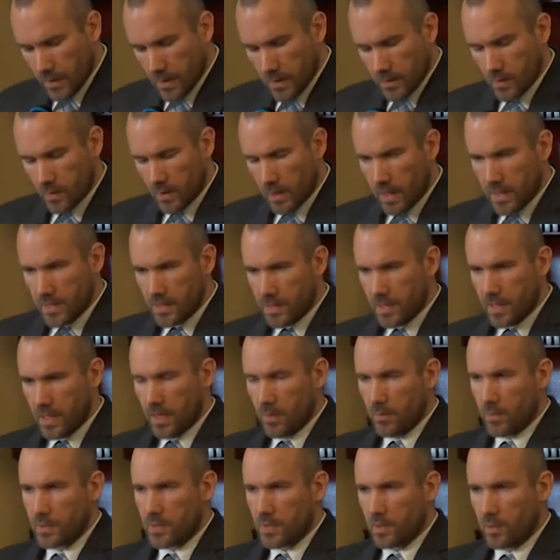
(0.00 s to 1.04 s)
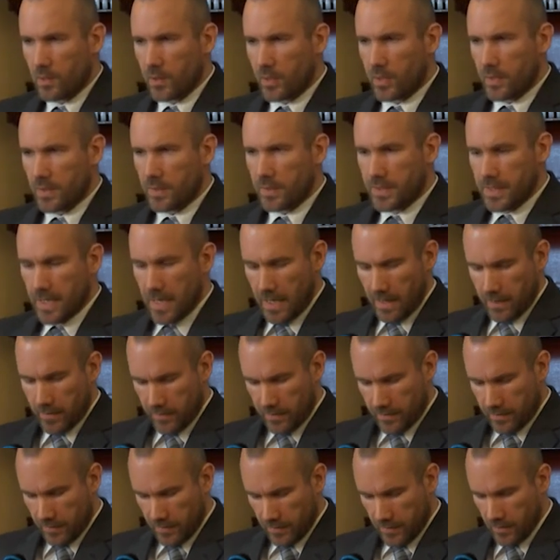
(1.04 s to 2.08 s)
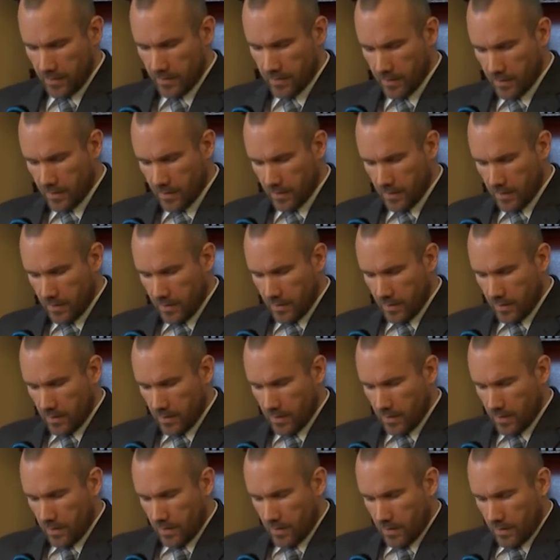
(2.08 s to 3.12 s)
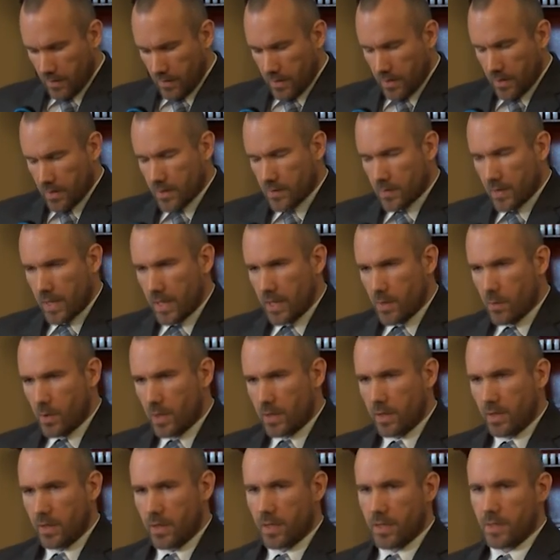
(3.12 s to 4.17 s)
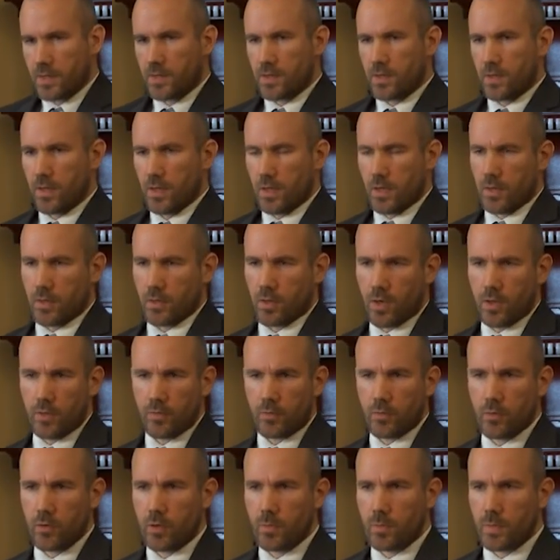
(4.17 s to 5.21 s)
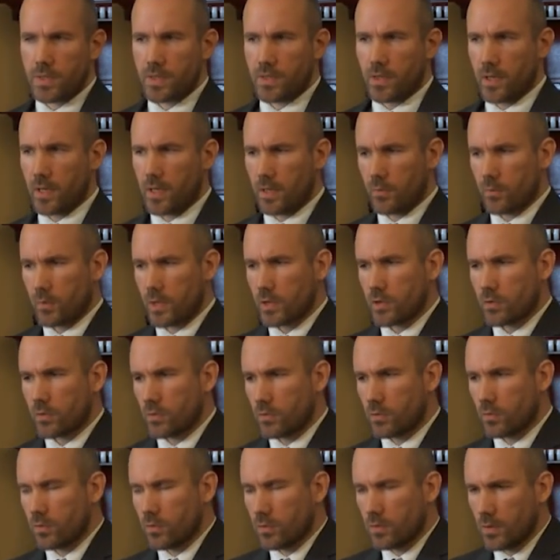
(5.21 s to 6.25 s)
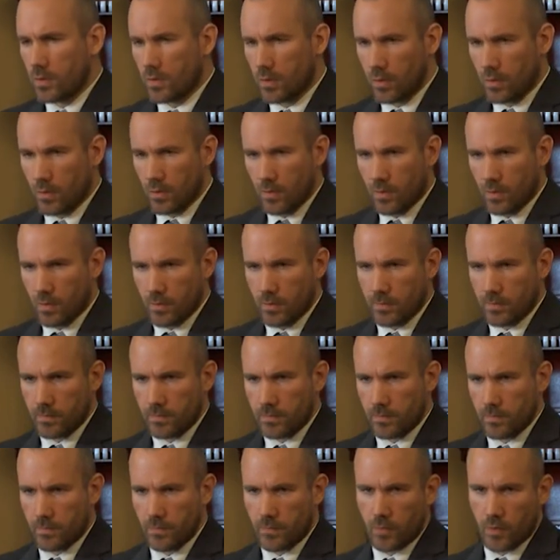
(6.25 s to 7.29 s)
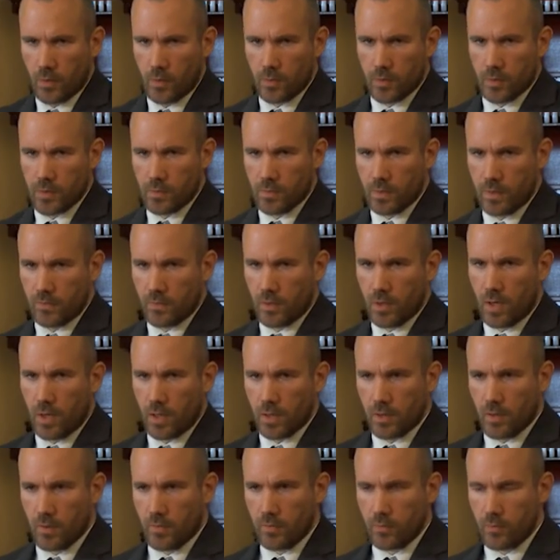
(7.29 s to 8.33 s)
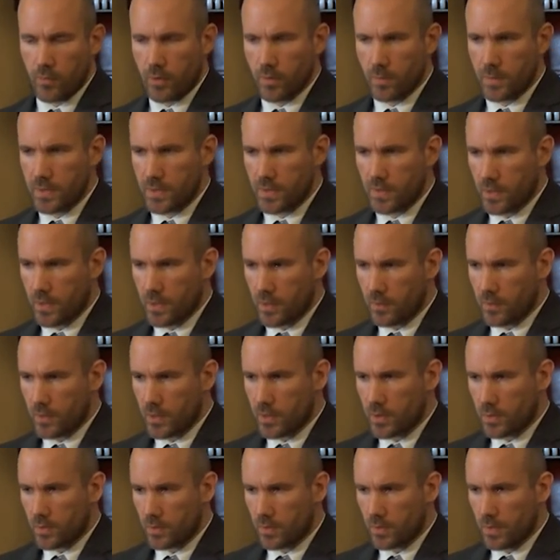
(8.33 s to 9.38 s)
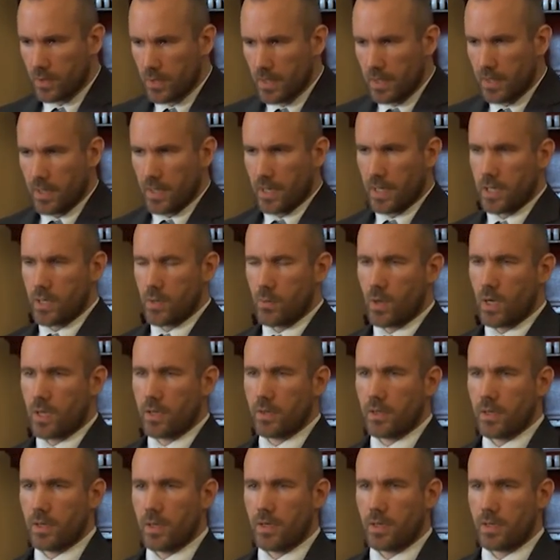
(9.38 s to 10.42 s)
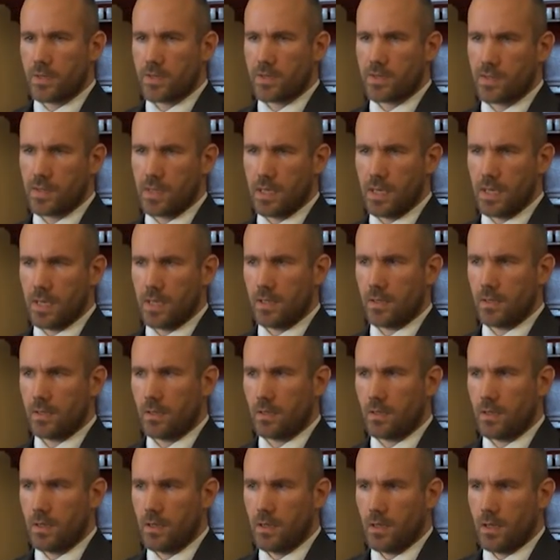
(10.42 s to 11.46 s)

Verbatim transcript: So lastly, I want to look at death. So anyone that has gone through the Masonic ritual, or for those who have not gone through the Masonic ritual, anyone that has seen